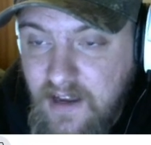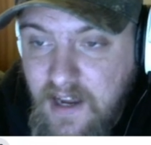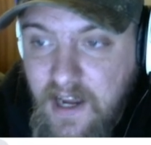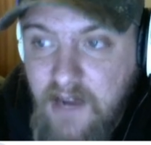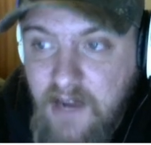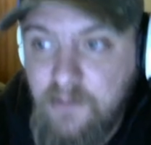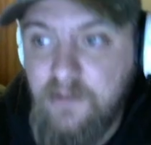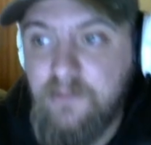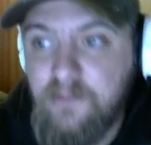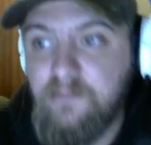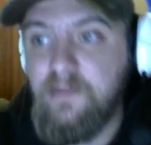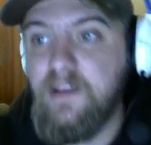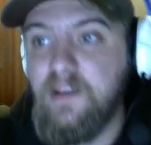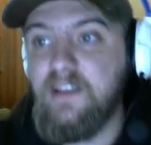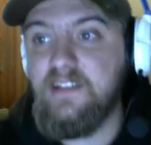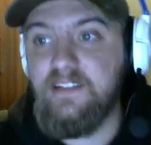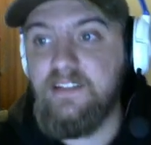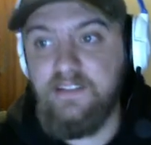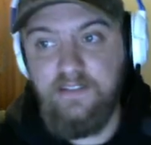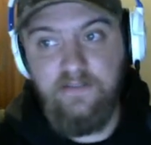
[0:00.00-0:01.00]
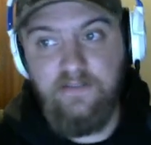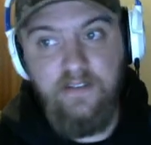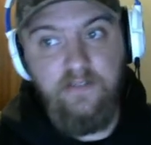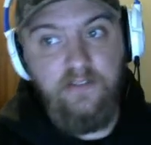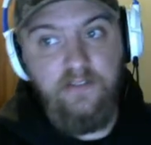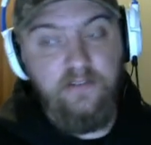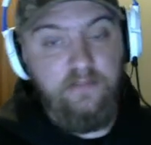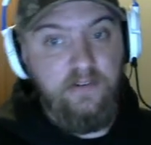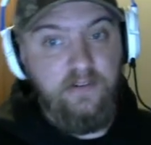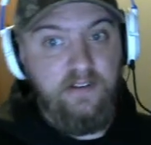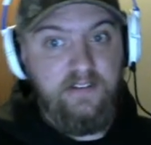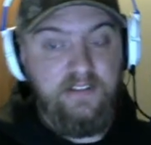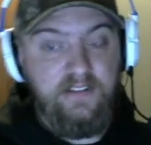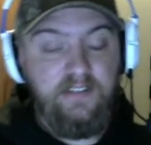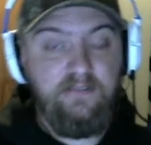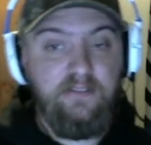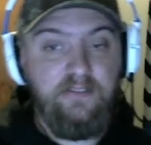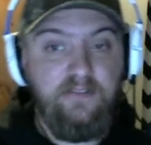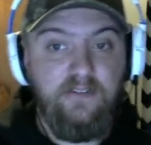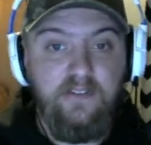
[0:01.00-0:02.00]
I wouldn't pay $6,500
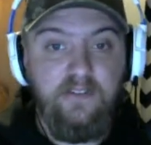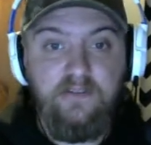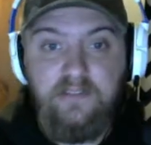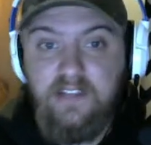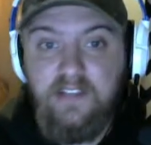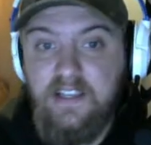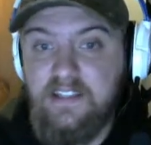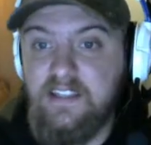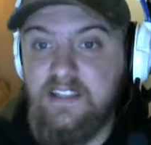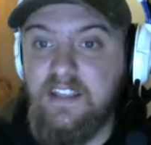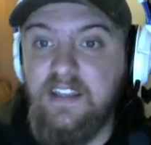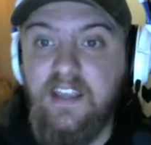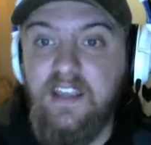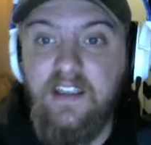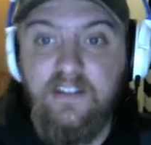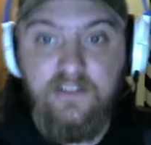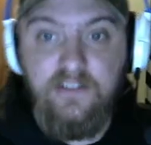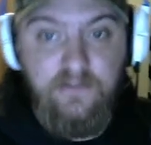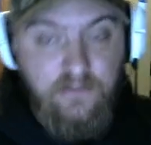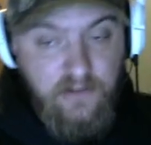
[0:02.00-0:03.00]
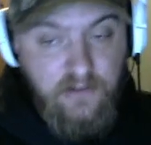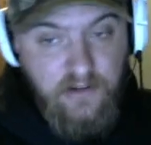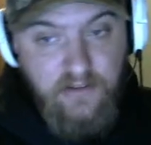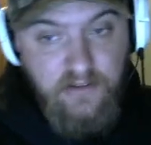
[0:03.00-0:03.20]
even if it was less than that for a